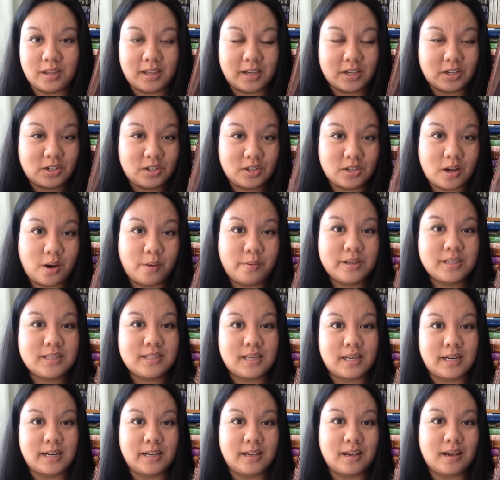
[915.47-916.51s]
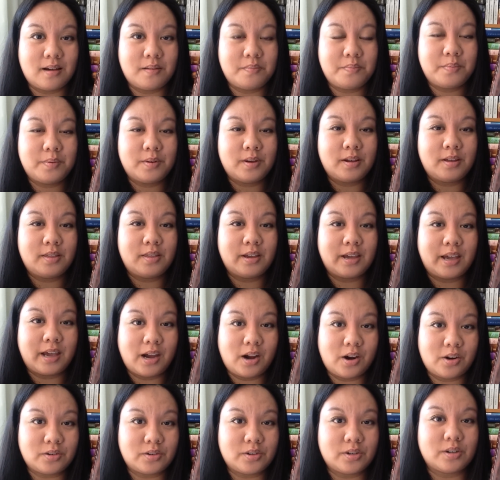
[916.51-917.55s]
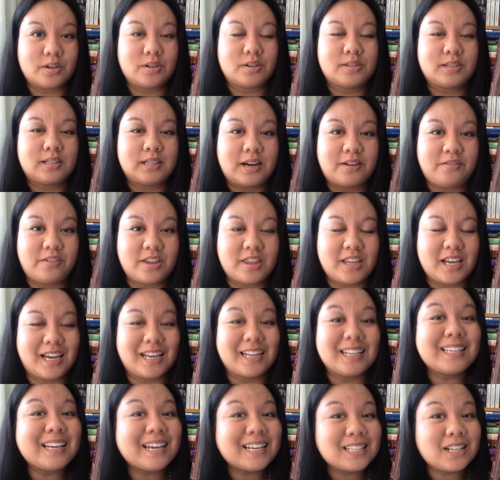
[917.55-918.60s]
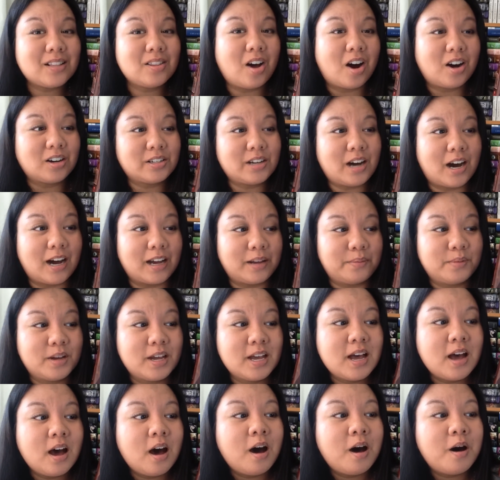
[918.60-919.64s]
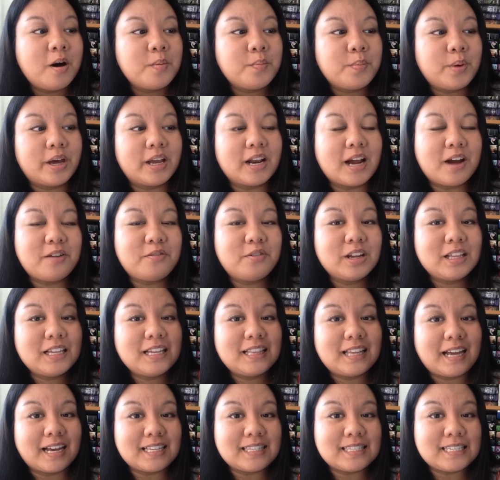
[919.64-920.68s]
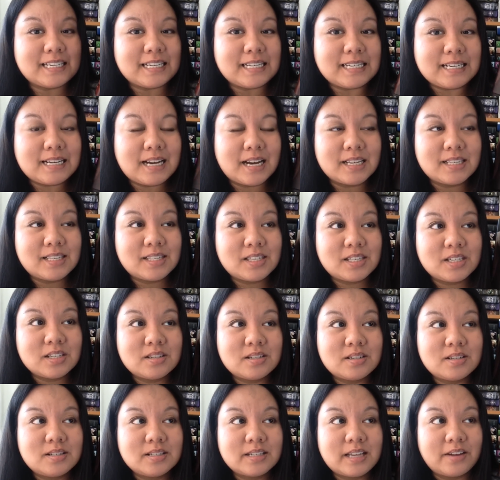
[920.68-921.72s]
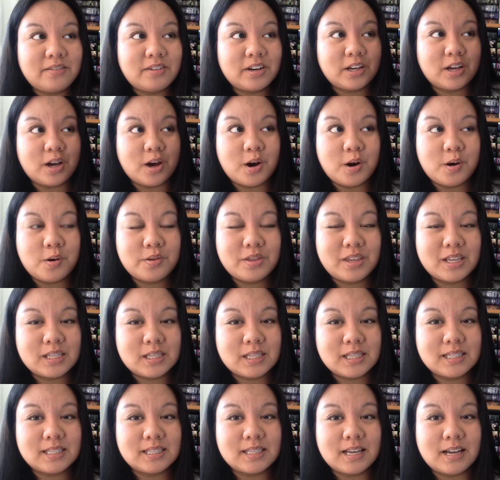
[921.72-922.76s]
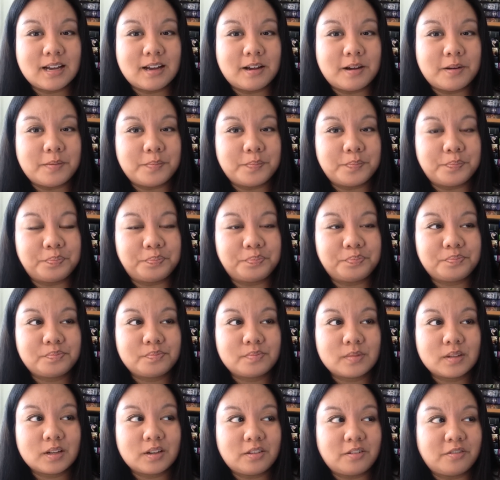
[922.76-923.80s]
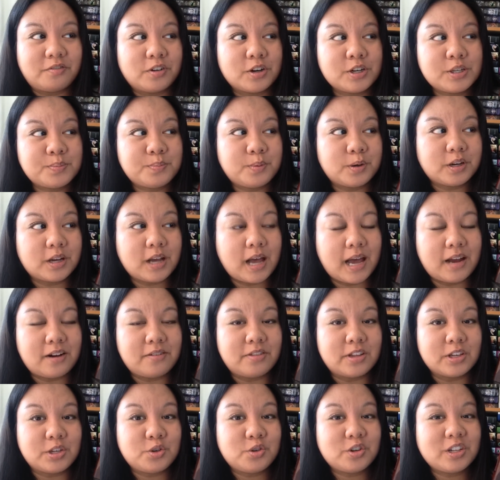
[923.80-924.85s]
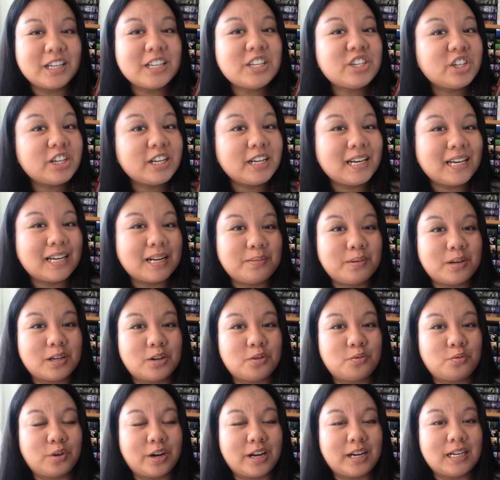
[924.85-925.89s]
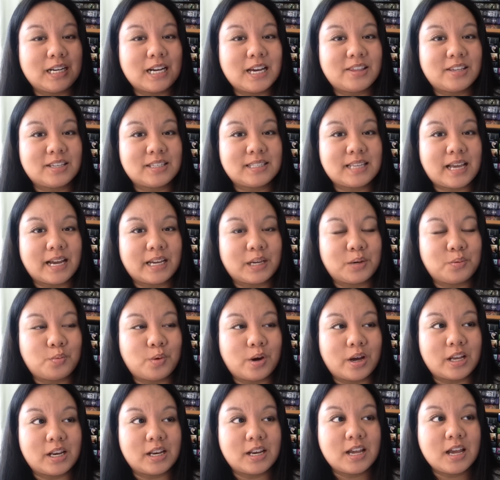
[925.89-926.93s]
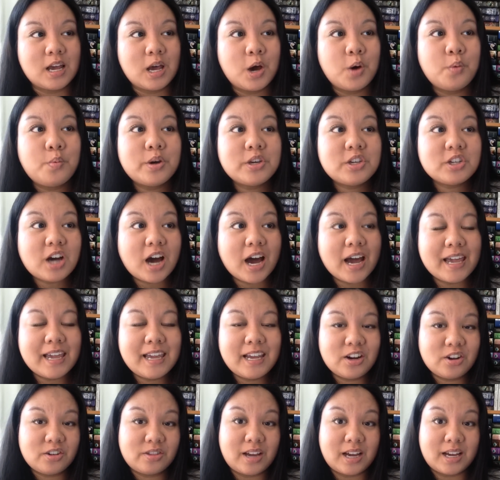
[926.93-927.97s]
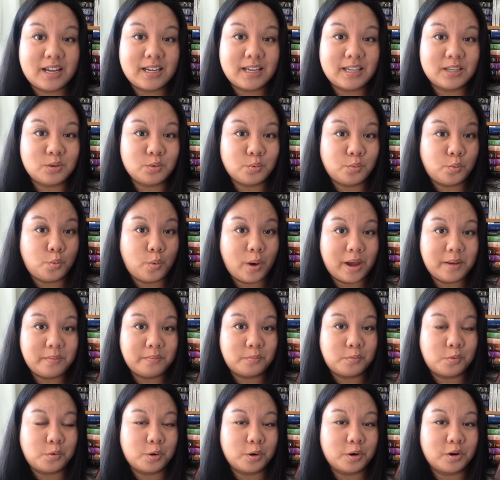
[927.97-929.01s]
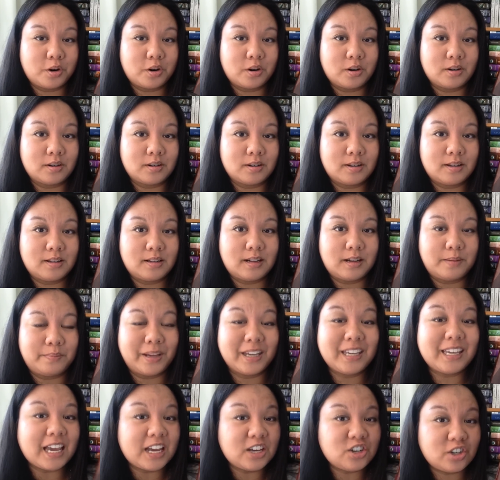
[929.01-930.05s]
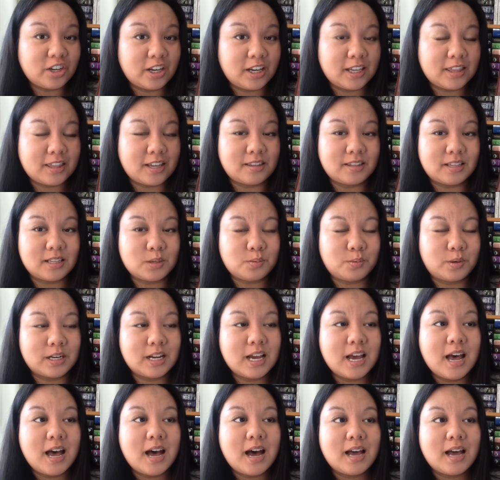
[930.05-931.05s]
Like, she's always setting up the characters and everything, and it takes a long time, but I really liked it. I still gave it a go. This is, um, the first book out of the trilogy and I'm going to read the second one, which I hear that is way more um, engaging than this one.